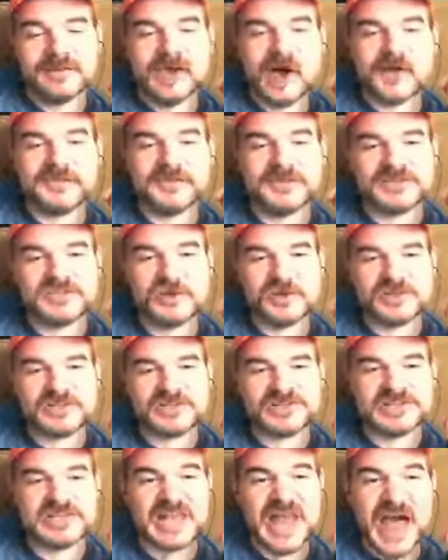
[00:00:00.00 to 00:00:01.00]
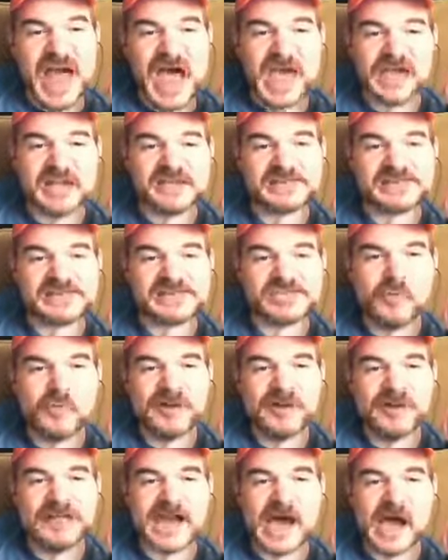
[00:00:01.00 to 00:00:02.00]
caught these Christians lying so
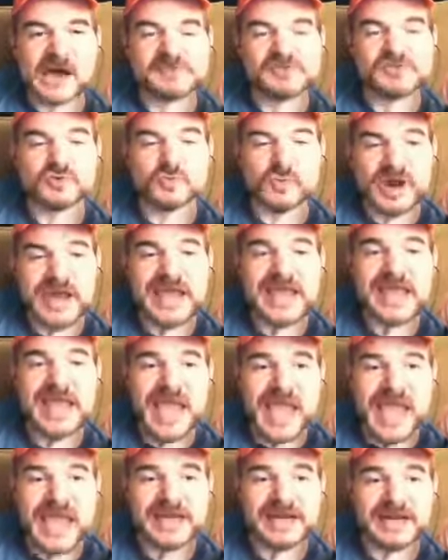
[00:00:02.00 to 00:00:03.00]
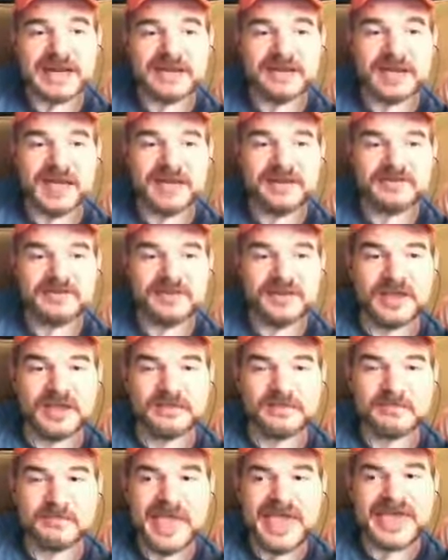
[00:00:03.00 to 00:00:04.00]
many times, red-handed,
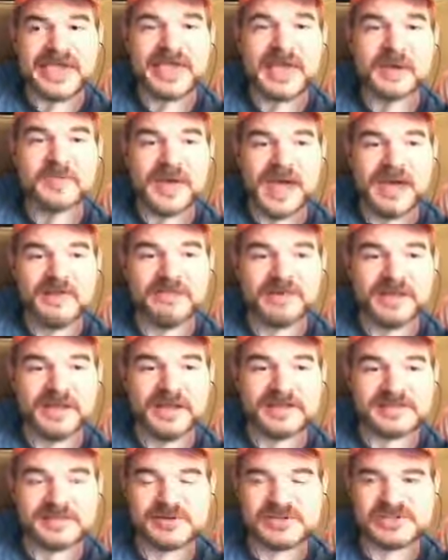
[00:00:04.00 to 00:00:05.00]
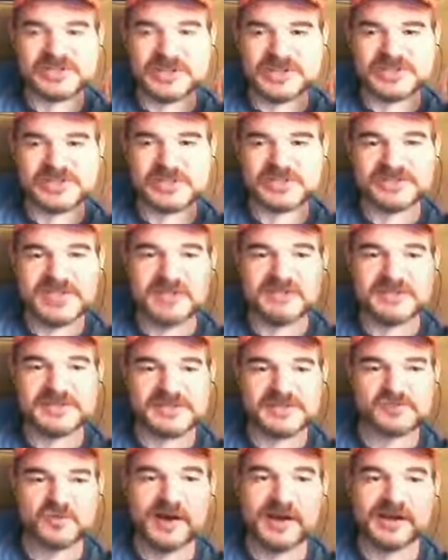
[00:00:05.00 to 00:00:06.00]
and making up evidence. I mean, just look at
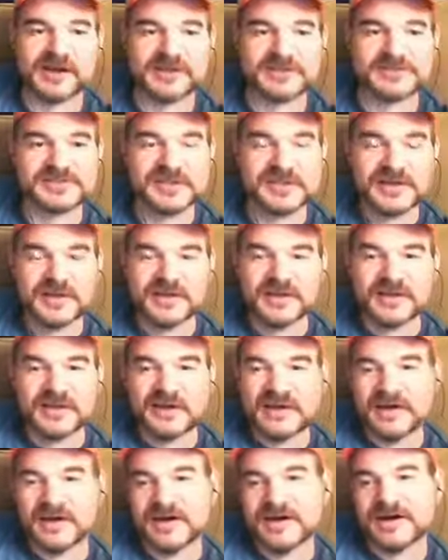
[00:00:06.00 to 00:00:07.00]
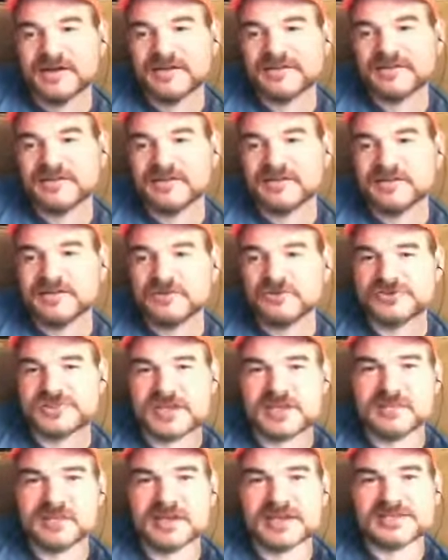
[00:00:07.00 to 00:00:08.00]
Josephus' writings.
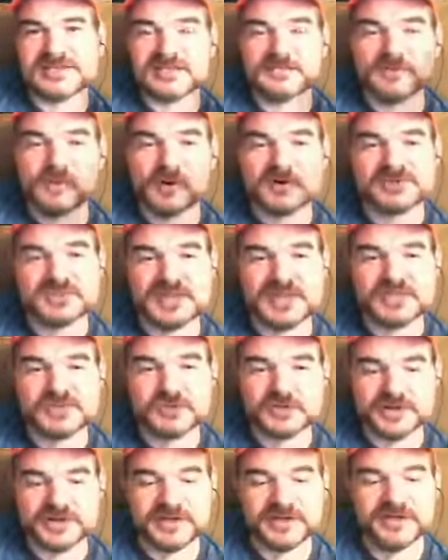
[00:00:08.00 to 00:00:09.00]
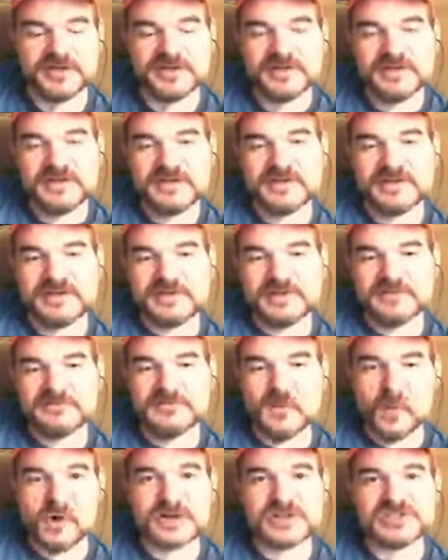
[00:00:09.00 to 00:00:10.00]
Eusebius in the 4th century
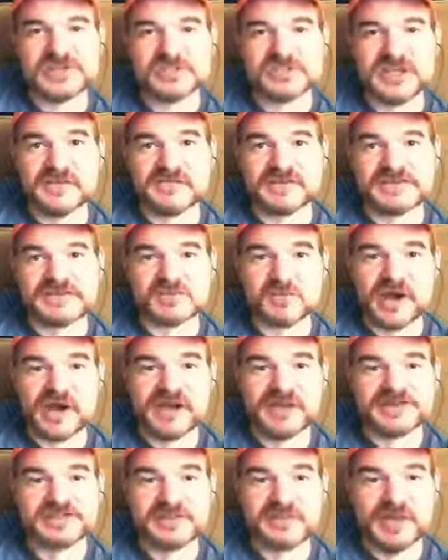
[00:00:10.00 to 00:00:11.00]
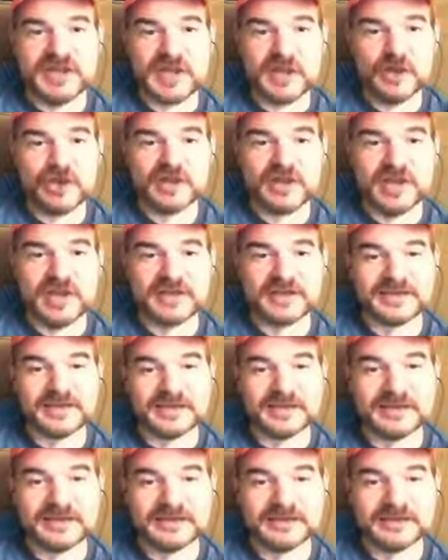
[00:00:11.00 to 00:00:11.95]
forged Josephus' writings to make it look like